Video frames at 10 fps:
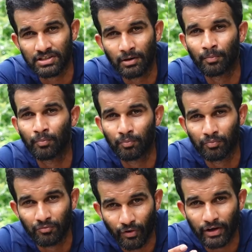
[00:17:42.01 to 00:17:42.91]
I'll
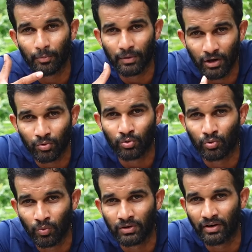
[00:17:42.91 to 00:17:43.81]
try to bring out
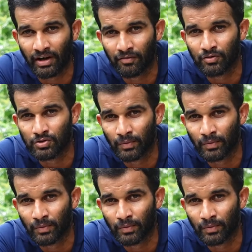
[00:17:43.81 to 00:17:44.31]
2 or 3 rifles